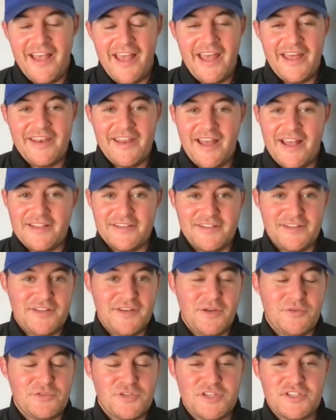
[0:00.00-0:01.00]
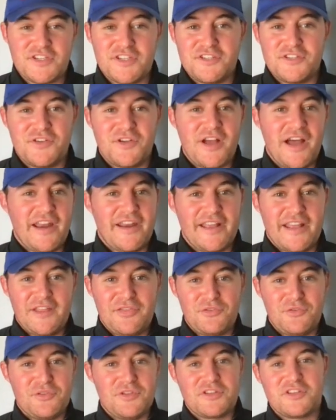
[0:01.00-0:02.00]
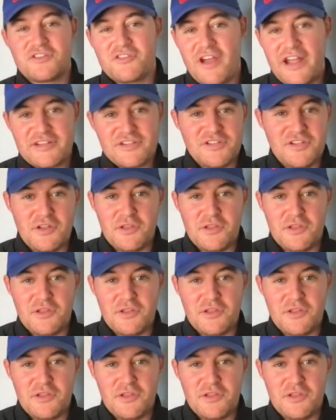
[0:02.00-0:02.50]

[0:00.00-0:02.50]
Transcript: and you know, just as you kind of get through the stretch,